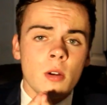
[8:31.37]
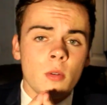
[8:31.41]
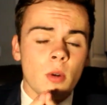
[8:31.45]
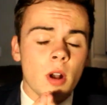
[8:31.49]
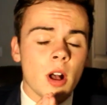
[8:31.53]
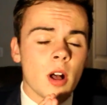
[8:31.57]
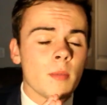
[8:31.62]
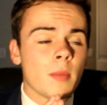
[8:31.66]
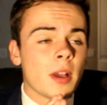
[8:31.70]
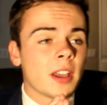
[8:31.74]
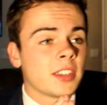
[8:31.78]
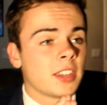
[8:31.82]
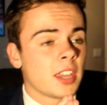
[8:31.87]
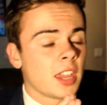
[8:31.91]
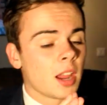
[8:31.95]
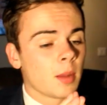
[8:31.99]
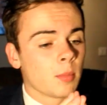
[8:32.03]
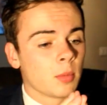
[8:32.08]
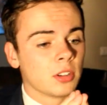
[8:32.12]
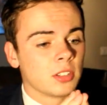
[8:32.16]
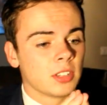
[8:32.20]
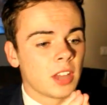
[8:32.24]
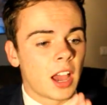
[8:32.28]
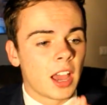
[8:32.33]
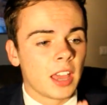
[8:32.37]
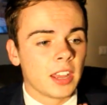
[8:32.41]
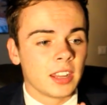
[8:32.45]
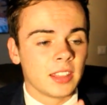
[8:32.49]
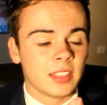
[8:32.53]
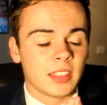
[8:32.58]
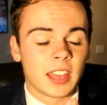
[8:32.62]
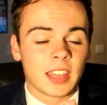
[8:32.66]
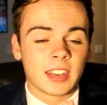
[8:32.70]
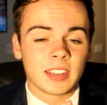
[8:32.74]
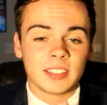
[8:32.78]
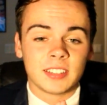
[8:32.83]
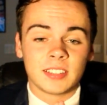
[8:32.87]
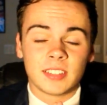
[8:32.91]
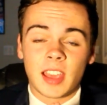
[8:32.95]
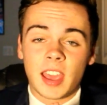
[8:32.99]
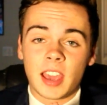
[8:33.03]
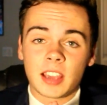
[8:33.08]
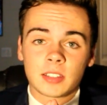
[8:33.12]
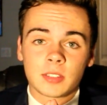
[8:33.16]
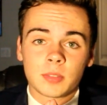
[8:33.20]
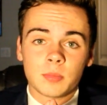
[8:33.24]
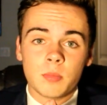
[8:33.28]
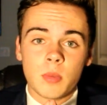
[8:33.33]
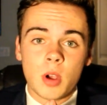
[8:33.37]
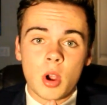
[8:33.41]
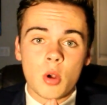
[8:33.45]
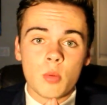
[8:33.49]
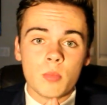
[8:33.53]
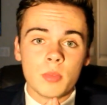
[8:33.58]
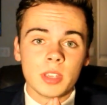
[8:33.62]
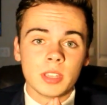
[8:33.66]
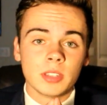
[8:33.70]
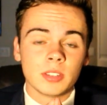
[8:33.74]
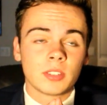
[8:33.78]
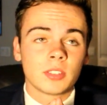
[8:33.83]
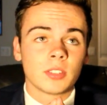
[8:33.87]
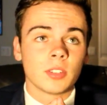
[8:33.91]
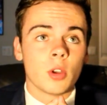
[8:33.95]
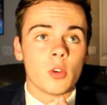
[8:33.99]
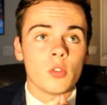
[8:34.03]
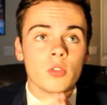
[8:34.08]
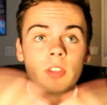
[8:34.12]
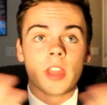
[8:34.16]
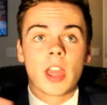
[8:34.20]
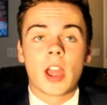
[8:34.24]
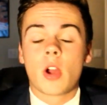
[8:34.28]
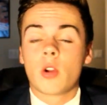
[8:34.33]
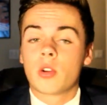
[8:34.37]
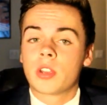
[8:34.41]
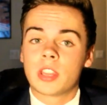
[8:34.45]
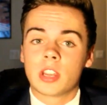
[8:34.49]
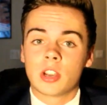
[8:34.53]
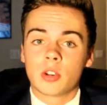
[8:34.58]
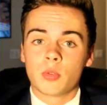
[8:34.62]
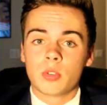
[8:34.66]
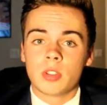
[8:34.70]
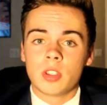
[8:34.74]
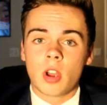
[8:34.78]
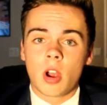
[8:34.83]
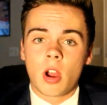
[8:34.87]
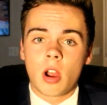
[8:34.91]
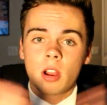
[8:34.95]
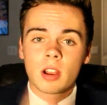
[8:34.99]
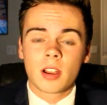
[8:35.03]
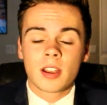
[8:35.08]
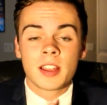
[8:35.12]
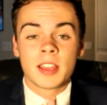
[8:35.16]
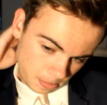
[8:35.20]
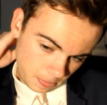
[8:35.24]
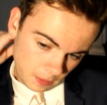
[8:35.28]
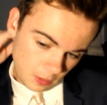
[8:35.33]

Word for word: Well, my camera died at that exact moment, so now here we are.